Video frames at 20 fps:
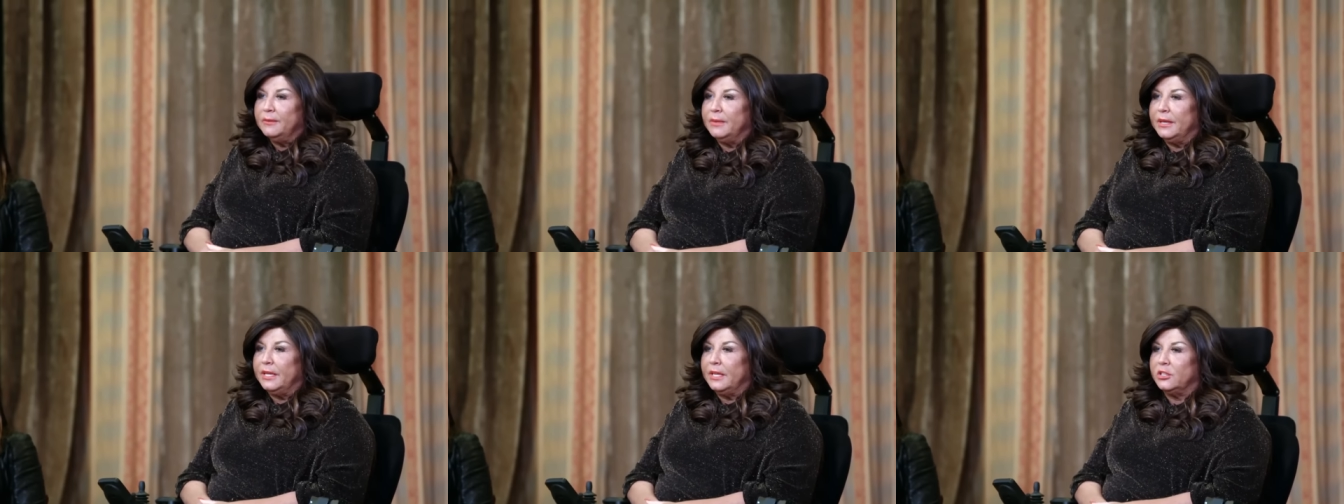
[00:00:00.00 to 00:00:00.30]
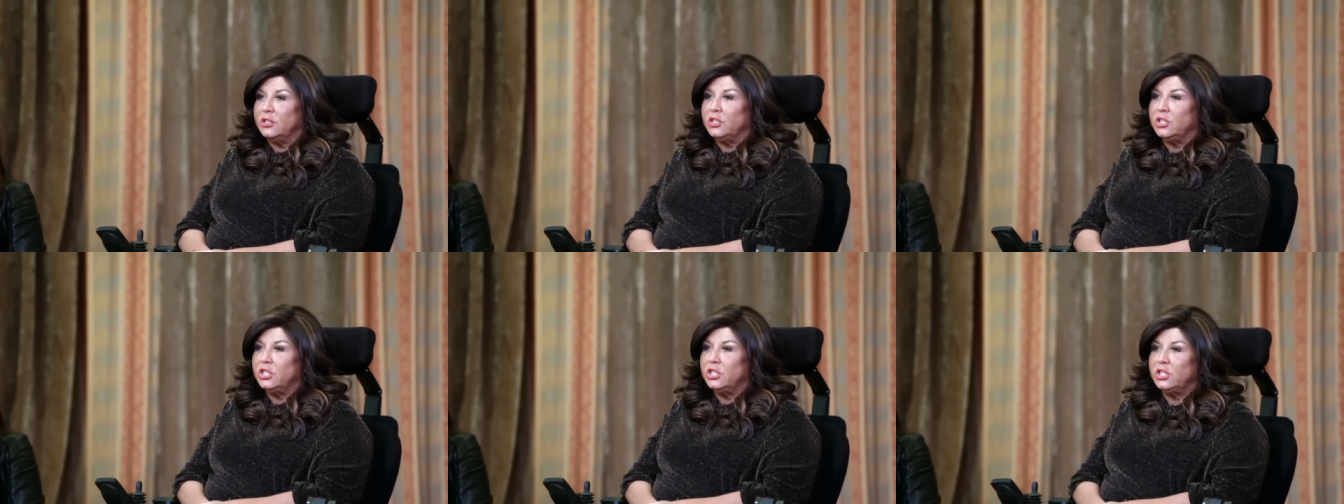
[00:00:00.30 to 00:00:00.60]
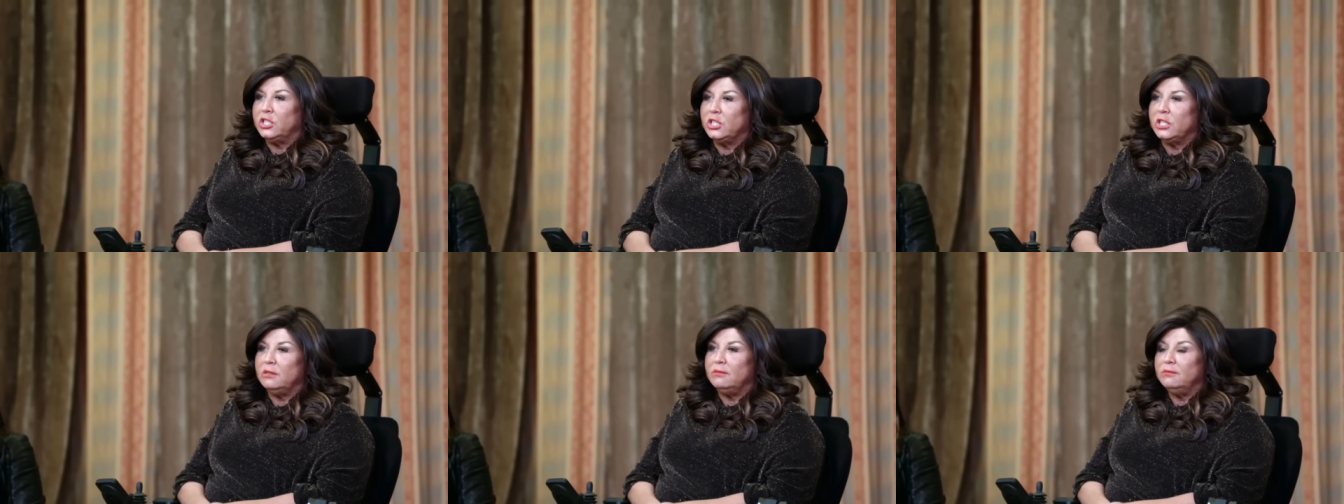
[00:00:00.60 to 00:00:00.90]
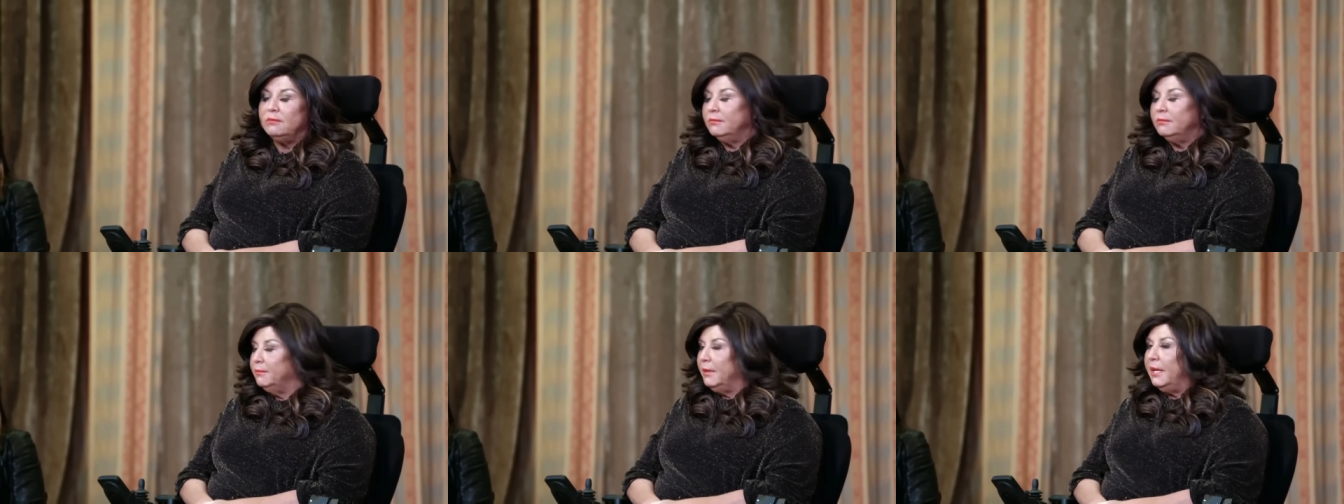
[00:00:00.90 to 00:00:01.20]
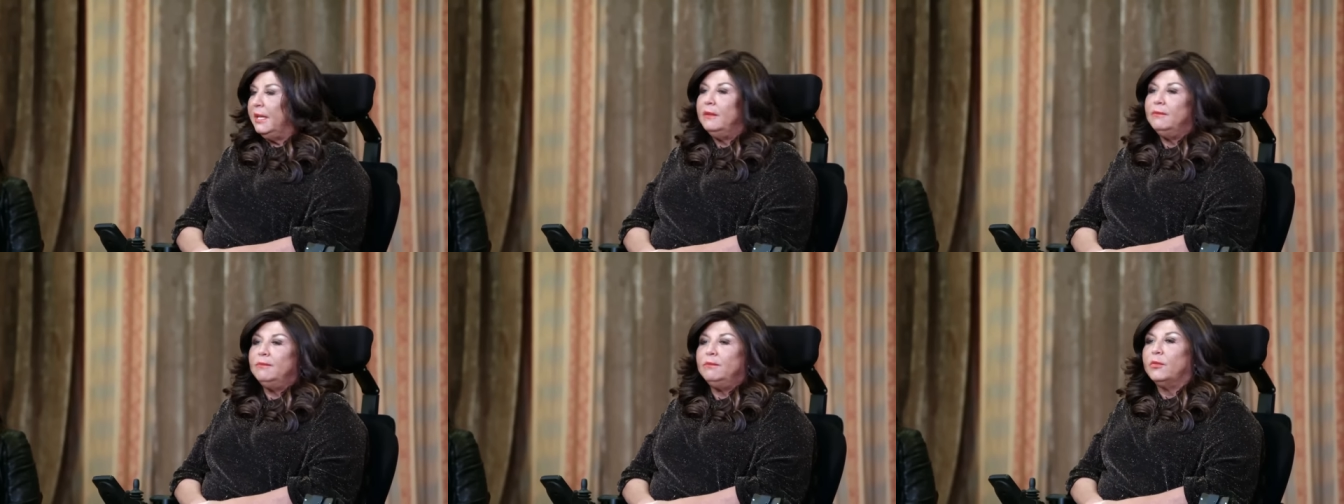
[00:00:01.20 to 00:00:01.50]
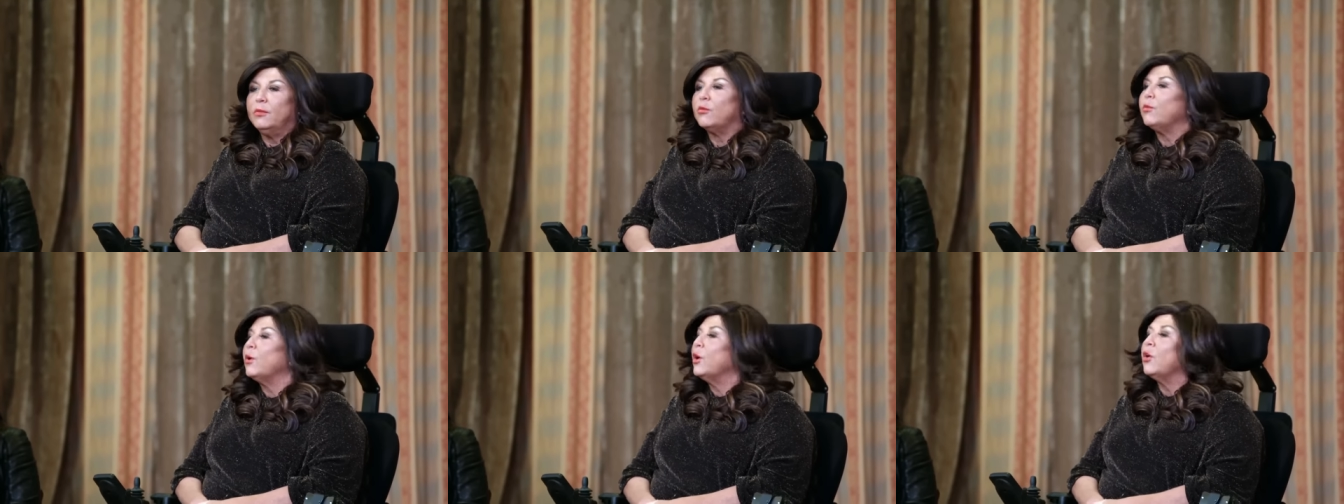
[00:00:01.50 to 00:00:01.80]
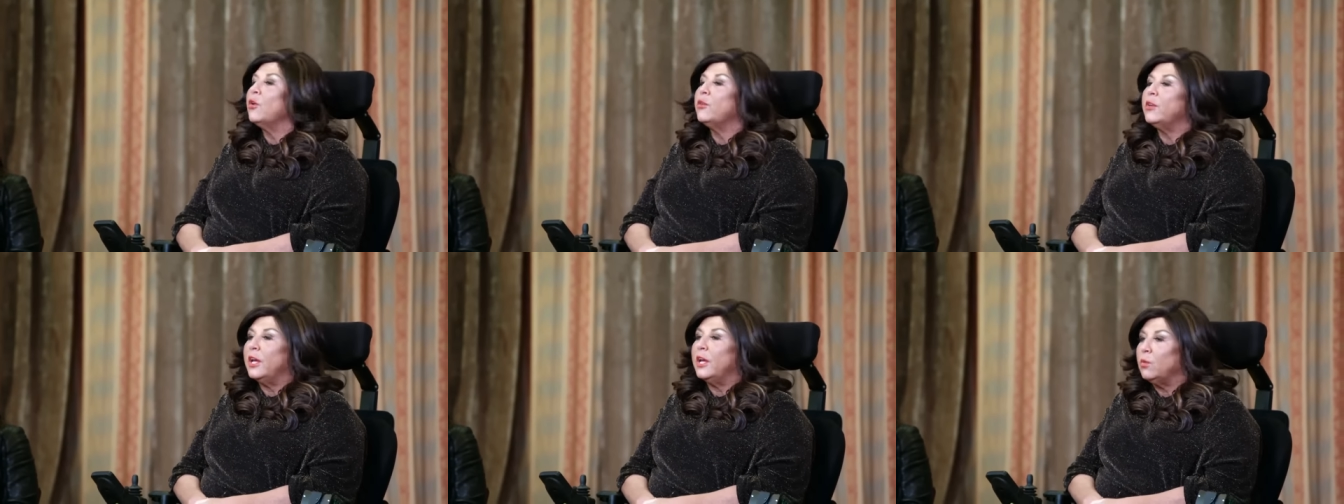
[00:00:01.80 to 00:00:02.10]
because she should be
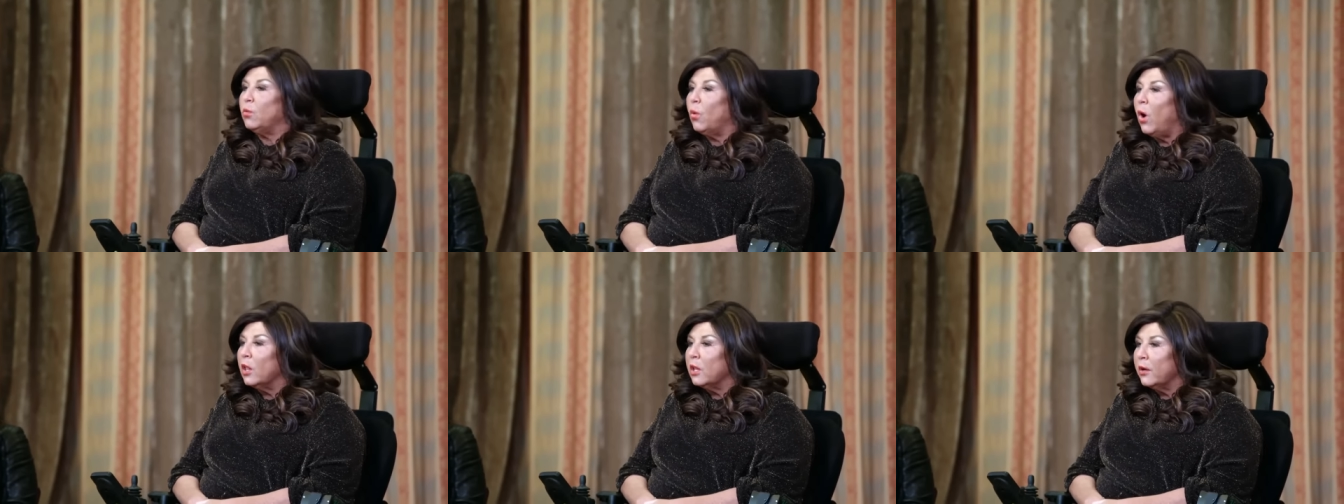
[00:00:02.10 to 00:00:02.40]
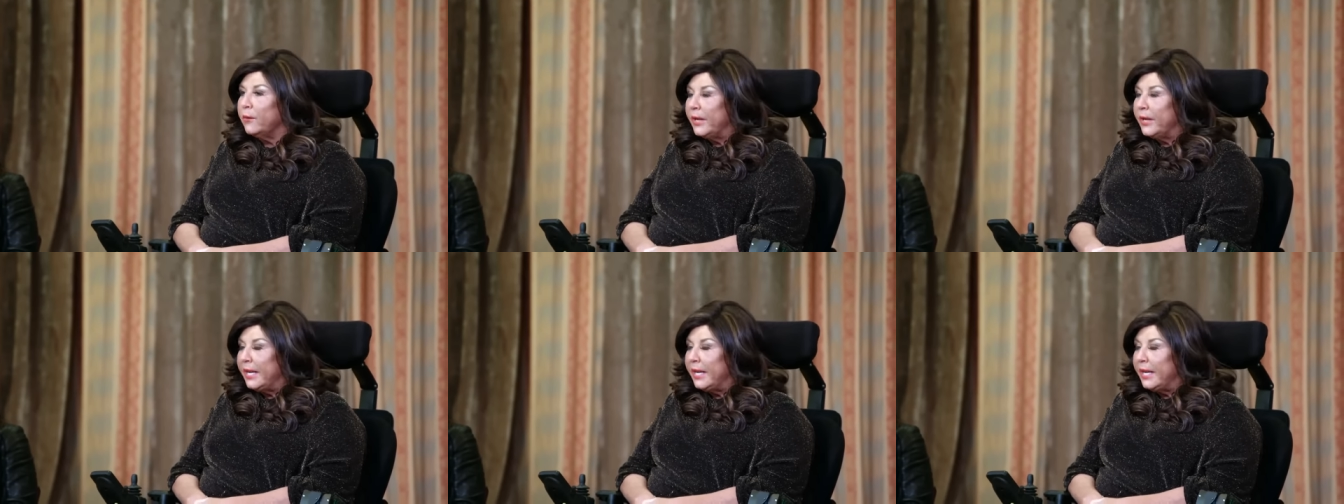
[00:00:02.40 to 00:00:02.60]
thrilled and wallow